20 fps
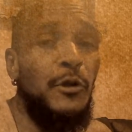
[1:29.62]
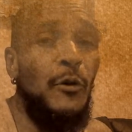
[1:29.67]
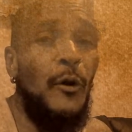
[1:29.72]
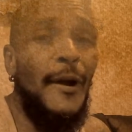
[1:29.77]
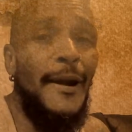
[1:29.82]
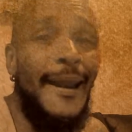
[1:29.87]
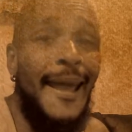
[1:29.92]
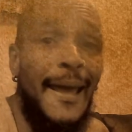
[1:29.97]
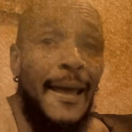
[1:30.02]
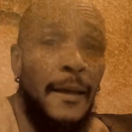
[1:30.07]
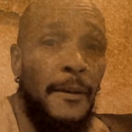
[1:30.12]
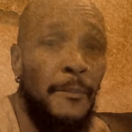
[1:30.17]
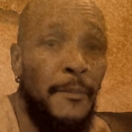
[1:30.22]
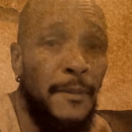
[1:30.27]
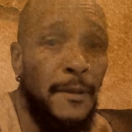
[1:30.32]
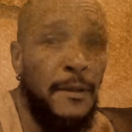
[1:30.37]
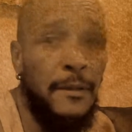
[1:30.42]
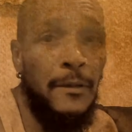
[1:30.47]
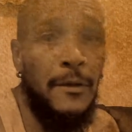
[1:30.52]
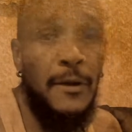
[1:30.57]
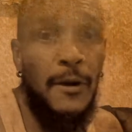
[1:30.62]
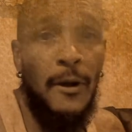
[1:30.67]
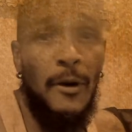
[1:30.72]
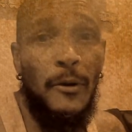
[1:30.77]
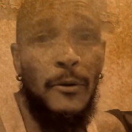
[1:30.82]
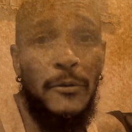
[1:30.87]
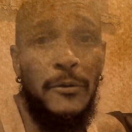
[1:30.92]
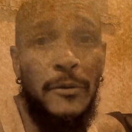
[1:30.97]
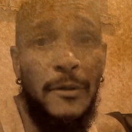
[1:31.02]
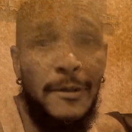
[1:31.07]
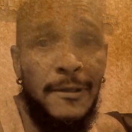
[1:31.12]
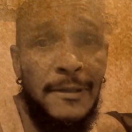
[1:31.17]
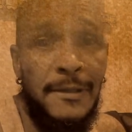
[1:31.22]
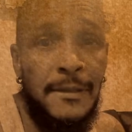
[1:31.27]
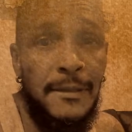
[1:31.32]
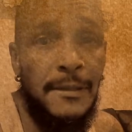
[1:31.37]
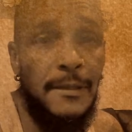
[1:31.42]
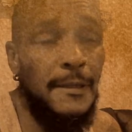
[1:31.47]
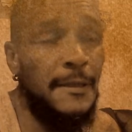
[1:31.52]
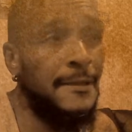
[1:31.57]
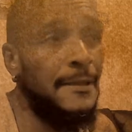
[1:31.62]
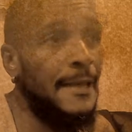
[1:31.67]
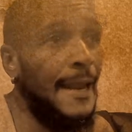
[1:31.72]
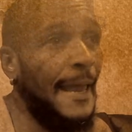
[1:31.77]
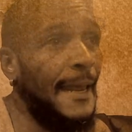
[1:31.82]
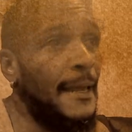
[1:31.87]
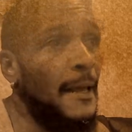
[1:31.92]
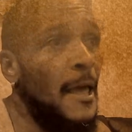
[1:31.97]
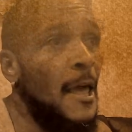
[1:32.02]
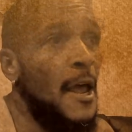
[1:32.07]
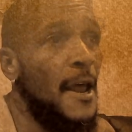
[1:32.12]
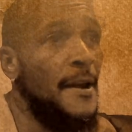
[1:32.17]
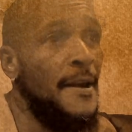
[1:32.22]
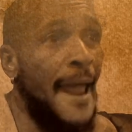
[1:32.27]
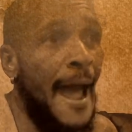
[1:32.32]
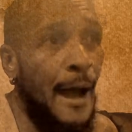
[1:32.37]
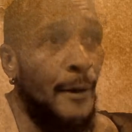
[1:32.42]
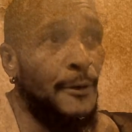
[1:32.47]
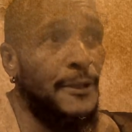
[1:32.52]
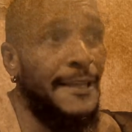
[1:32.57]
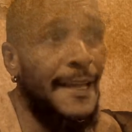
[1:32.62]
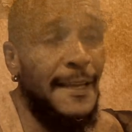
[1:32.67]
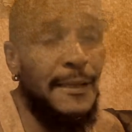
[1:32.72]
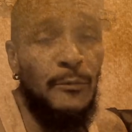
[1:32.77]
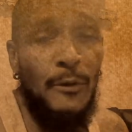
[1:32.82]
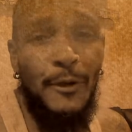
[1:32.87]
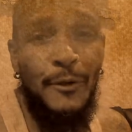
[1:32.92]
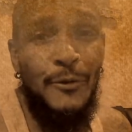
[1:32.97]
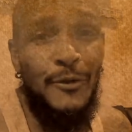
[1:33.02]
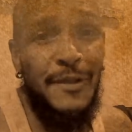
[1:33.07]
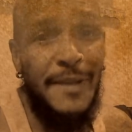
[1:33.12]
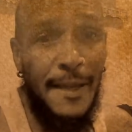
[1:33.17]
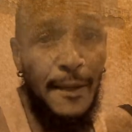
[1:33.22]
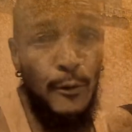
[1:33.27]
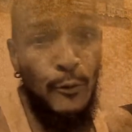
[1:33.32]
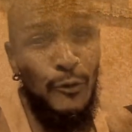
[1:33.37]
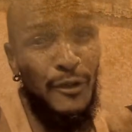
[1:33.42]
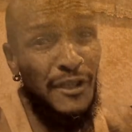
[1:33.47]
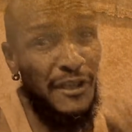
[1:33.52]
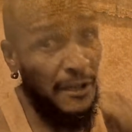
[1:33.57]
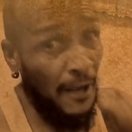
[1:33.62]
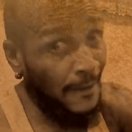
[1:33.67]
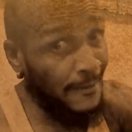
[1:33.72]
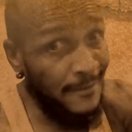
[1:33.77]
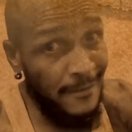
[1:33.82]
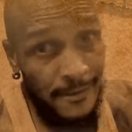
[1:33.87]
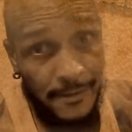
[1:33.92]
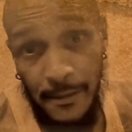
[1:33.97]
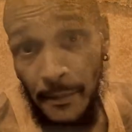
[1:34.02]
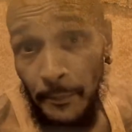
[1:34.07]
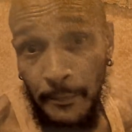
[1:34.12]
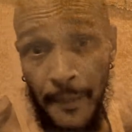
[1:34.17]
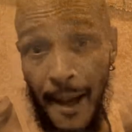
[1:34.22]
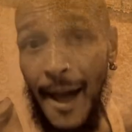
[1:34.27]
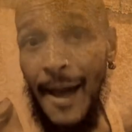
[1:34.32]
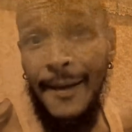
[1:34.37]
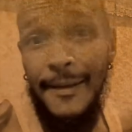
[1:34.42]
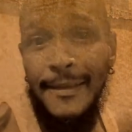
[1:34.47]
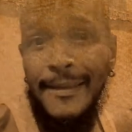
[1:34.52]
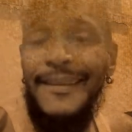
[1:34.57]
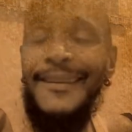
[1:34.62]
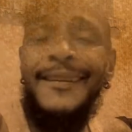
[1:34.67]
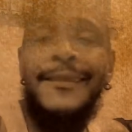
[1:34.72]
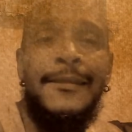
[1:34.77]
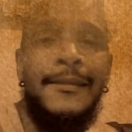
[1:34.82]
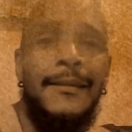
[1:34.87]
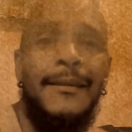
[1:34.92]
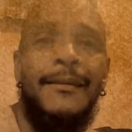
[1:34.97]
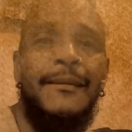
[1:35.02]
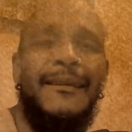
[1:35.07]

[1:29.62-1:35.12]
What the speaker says: you a name. You know, it's like nowadays when you say you son somebody, it's